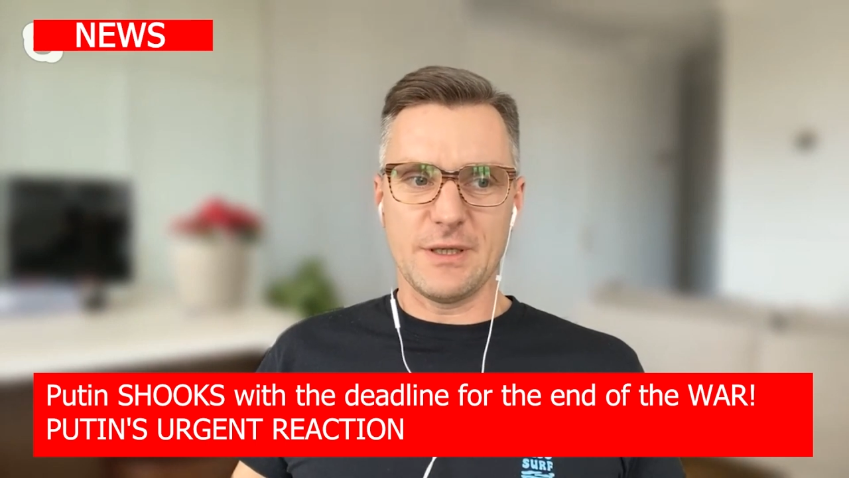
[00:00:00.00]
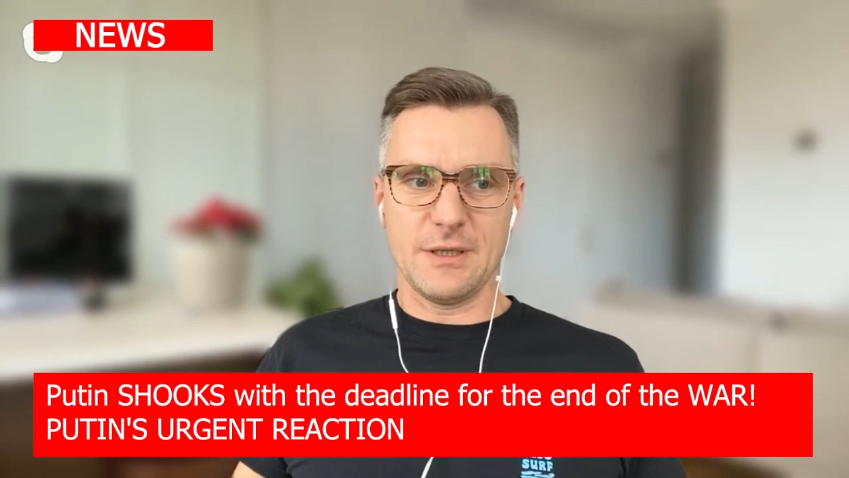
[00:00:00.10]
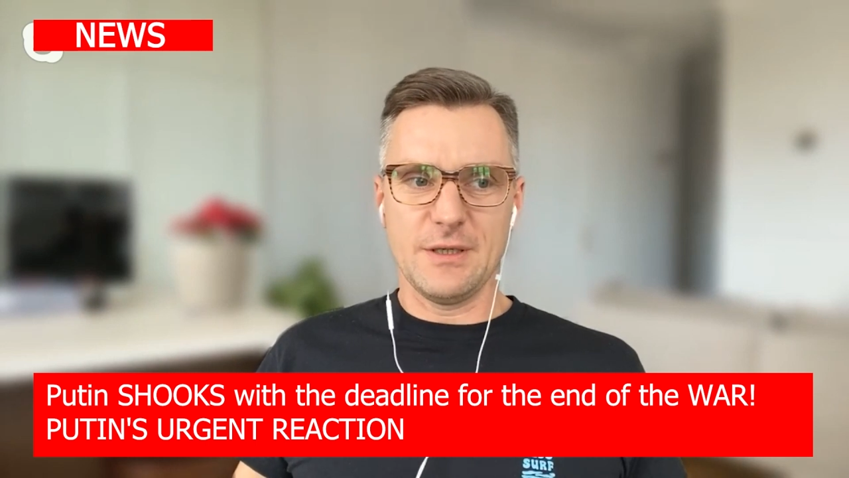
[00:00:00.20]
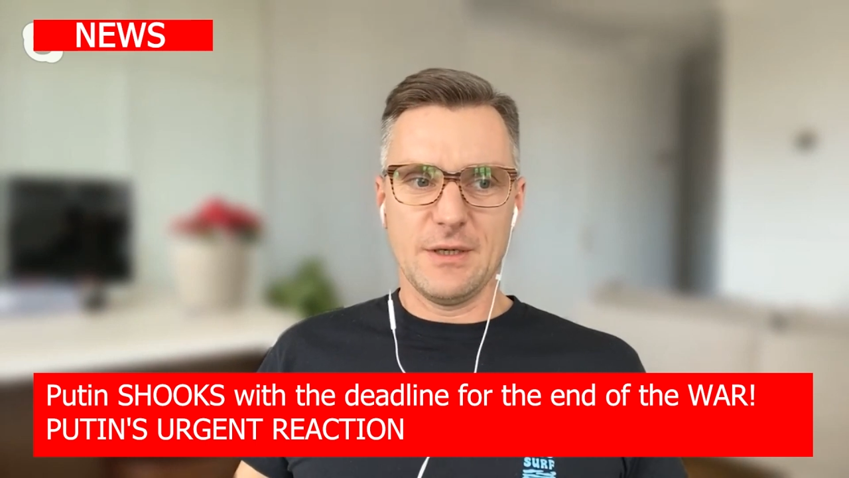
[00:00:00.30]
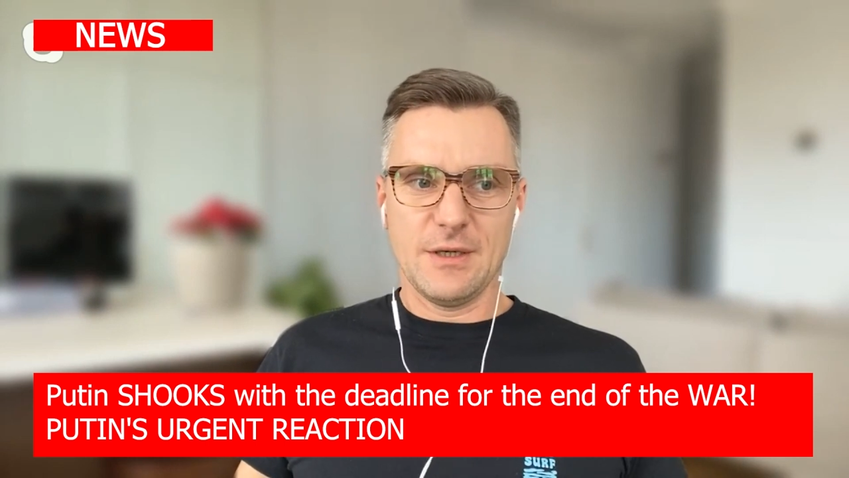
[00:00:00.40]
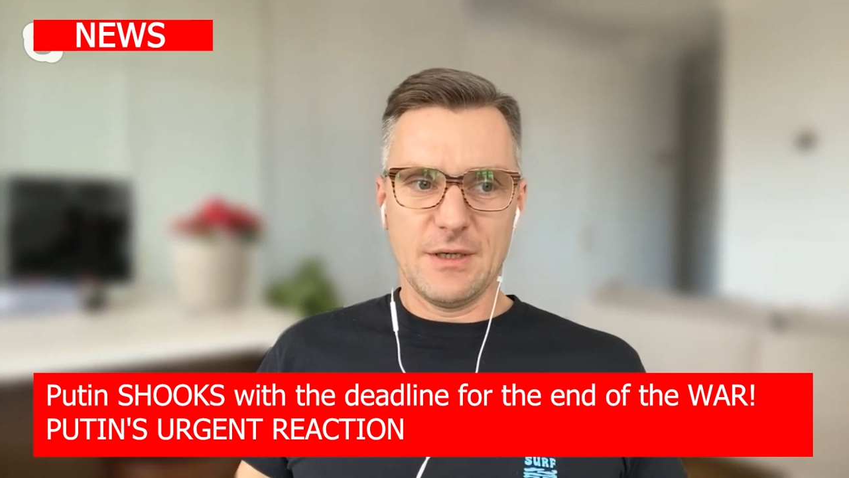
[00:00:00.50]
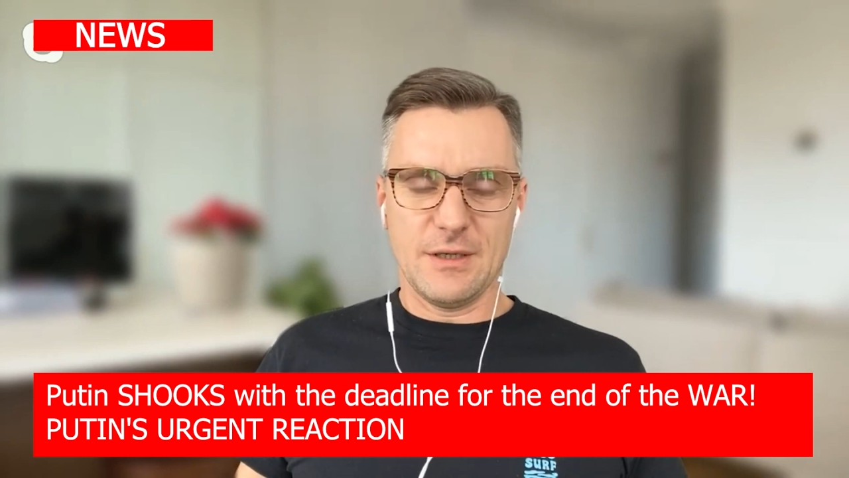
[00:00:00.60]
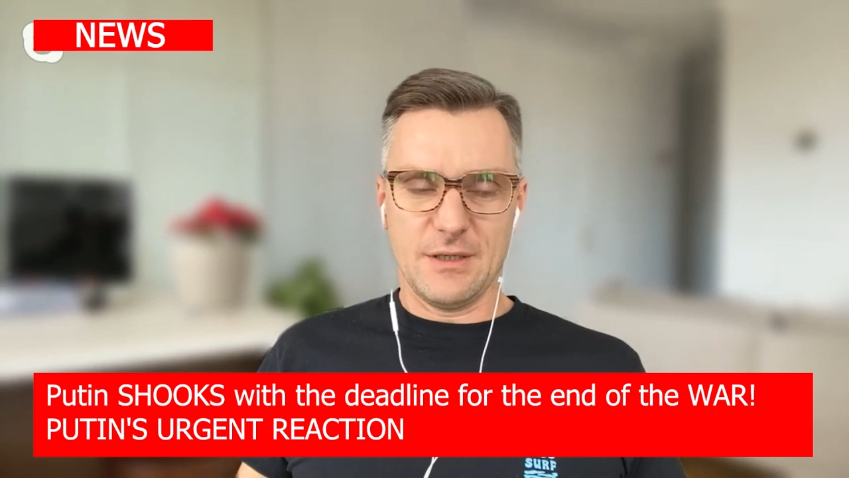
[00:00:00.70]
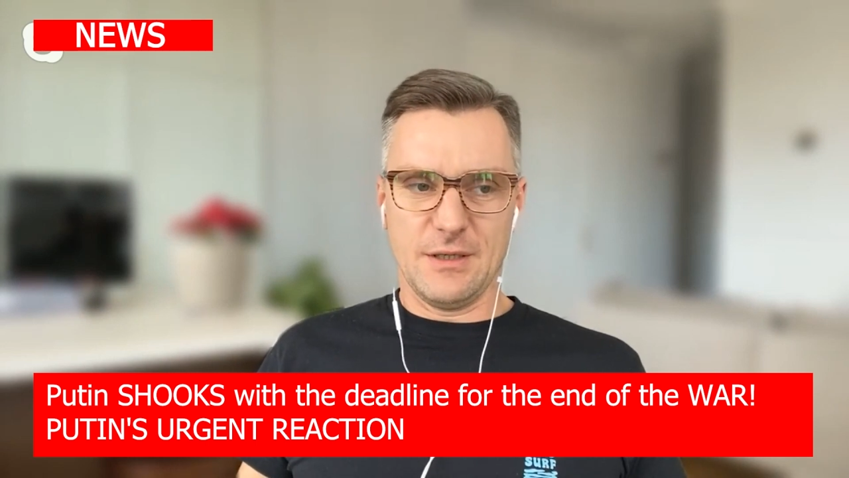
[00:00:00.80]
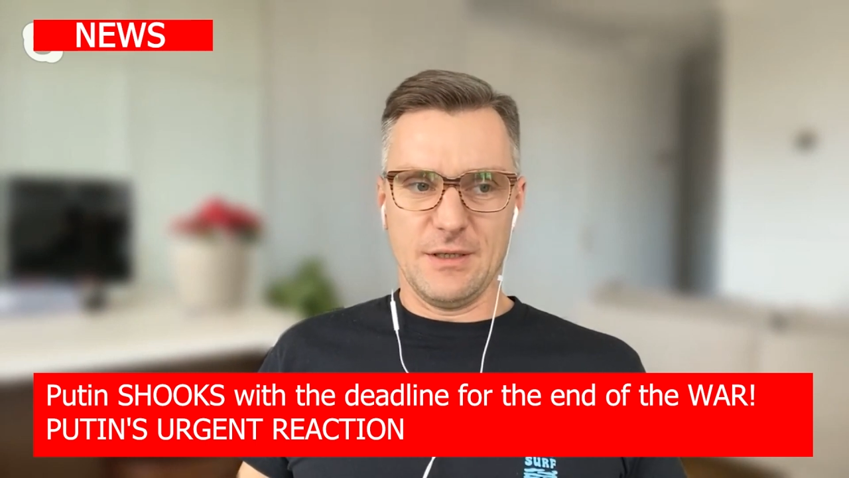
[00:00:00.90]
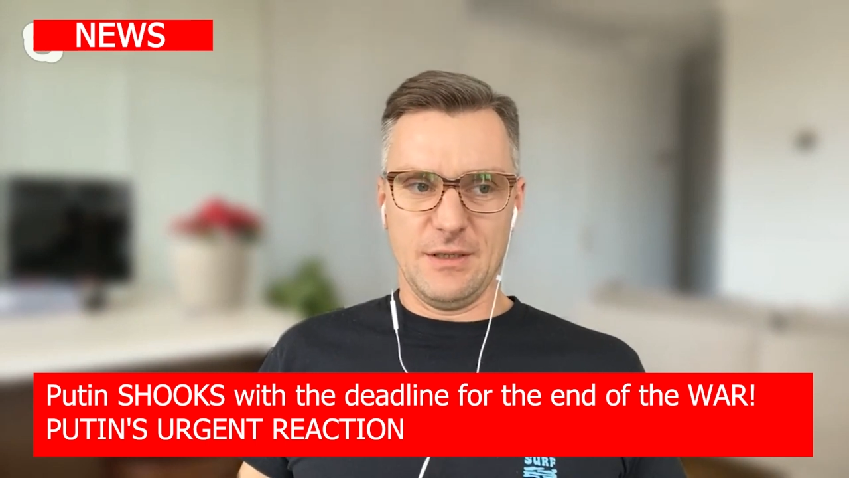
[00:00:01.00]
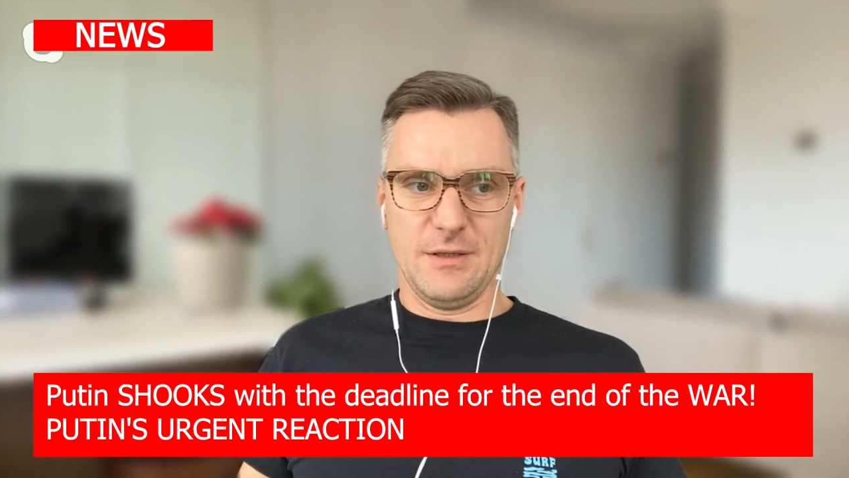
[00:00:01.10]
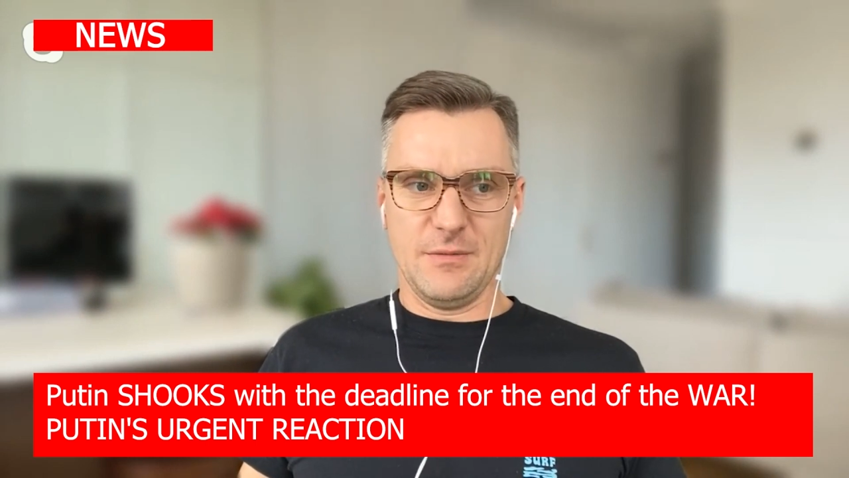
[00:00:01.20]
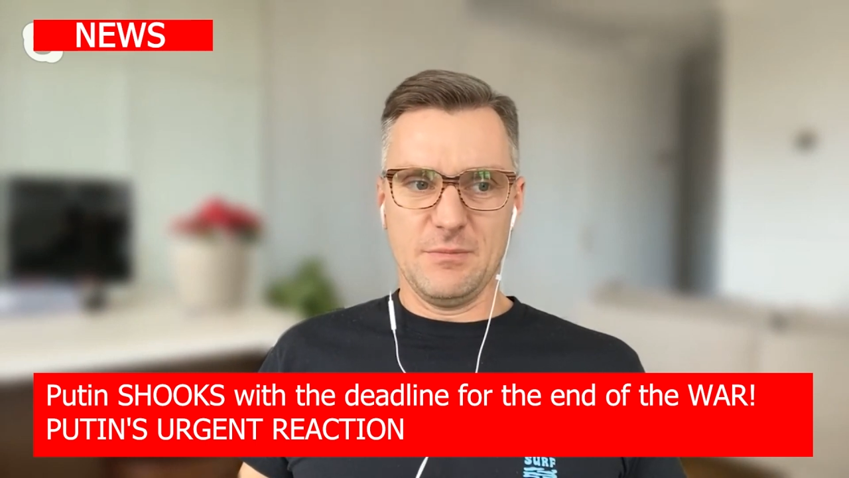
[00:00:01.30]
not have been as severe.